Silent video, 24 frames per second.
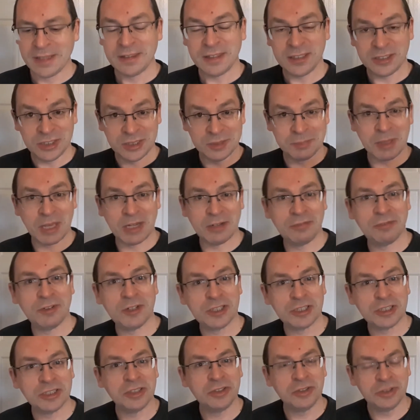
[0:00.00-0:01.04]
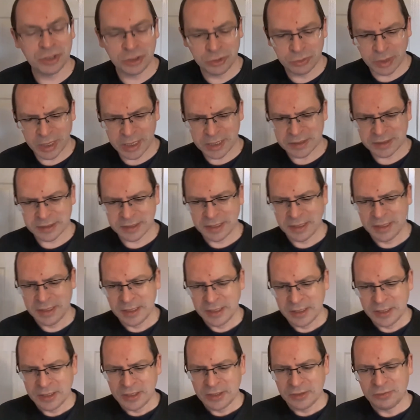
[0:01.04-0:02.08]
This is beneficial in two ways.
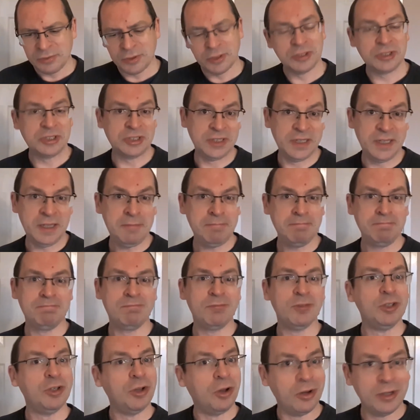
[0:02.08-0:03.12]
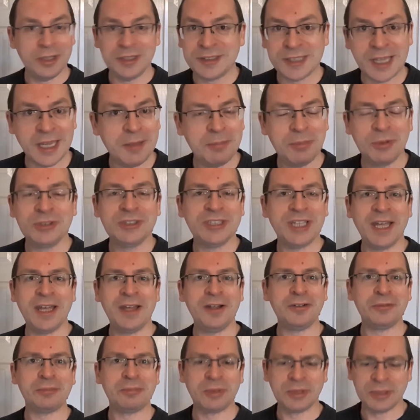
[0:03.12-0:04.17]
Firstly, God is able to
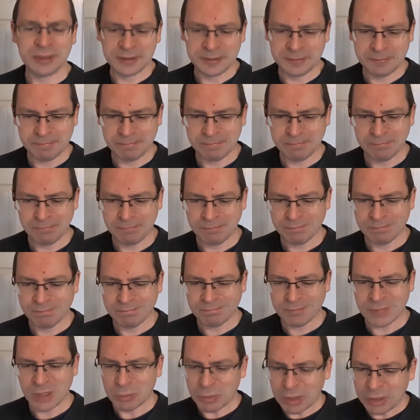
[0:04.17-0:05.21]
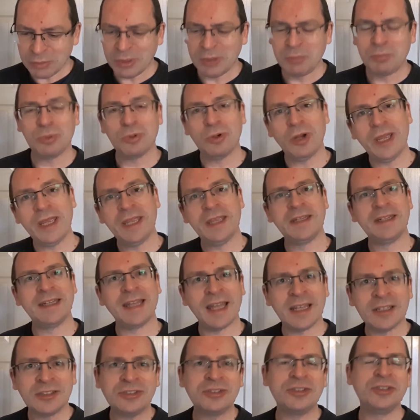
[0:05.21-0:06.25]
help. When we pray and
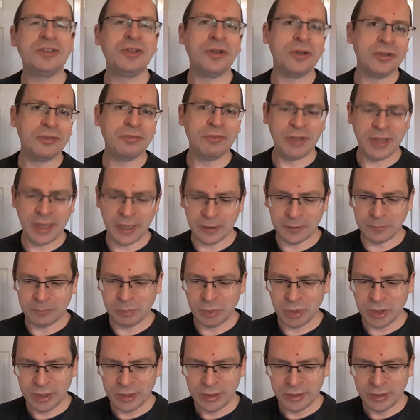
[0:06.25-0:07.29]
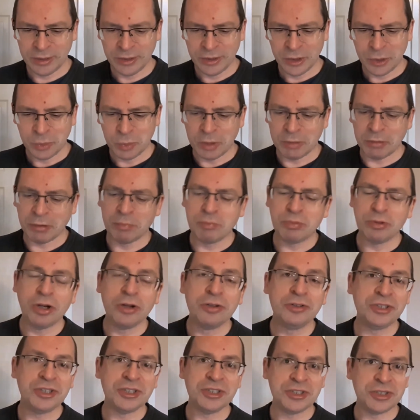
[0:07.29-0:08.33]
ask God for help, we're
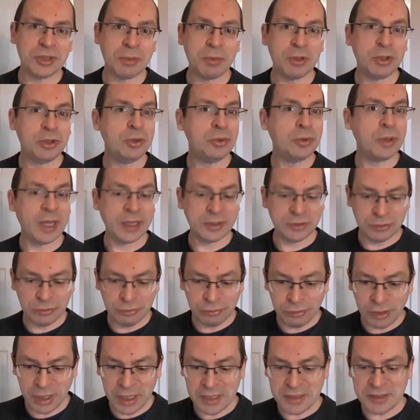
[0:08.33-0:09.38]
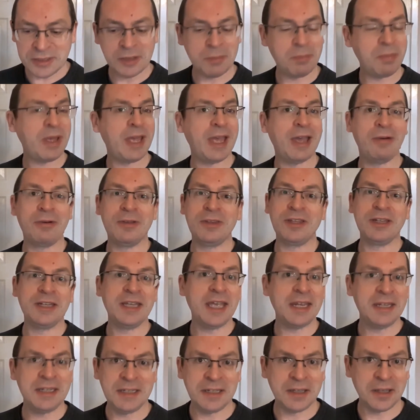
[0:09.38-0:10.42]
approaching someone who has greater power than
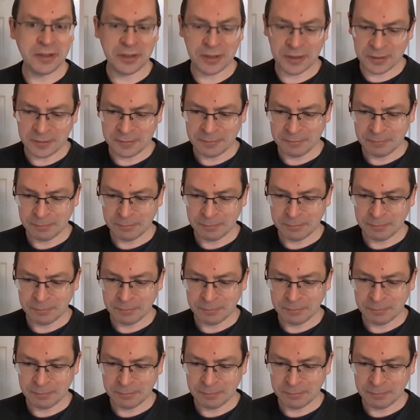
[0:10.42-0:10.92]
any other.